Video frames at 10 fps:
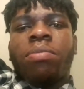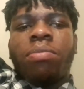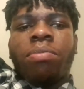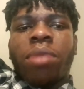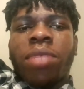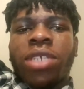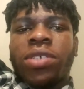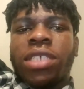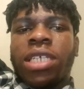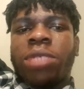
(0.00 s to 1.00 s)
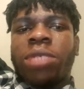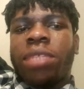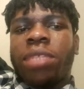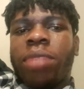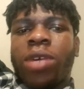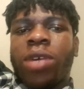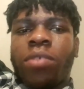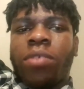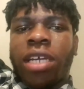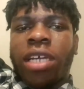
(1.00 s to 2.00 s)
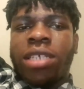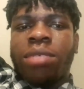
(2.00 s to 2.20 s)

permanent residence be at the back of your mind,